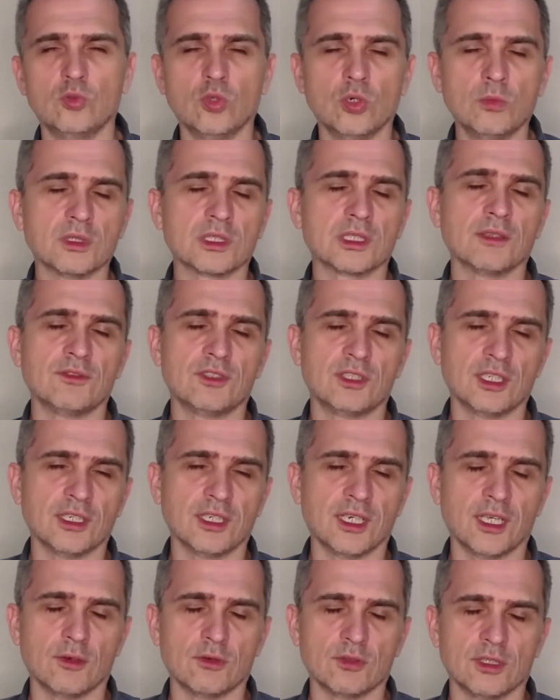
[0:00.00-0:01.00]

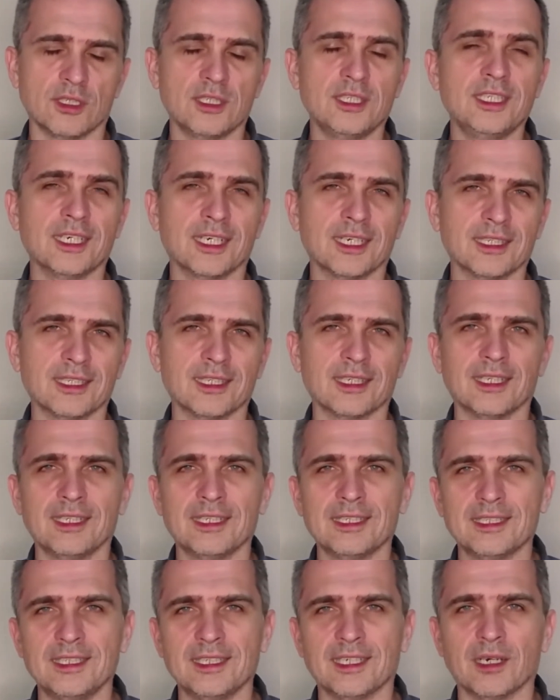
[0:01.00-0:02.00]
especially in relation to
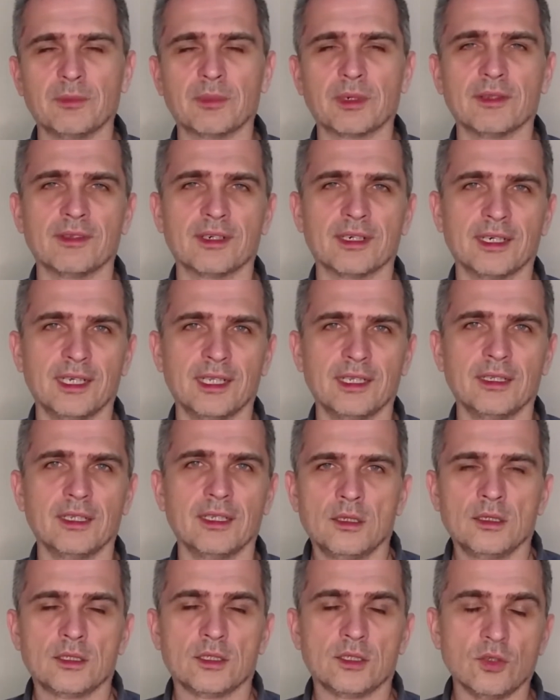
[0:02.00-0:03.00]
those
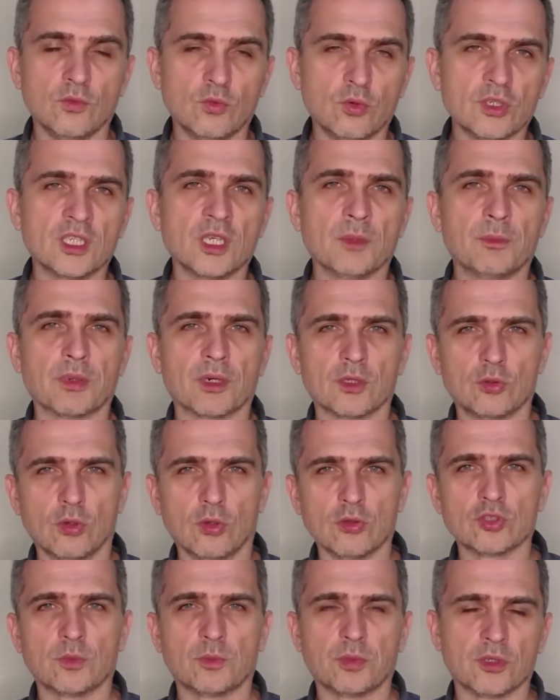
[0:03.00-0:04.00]
territories that do not
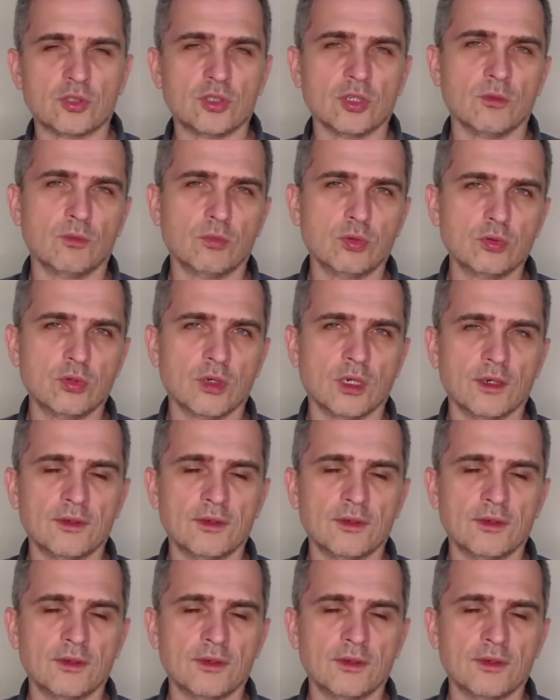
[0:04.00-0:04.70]
support Kiev.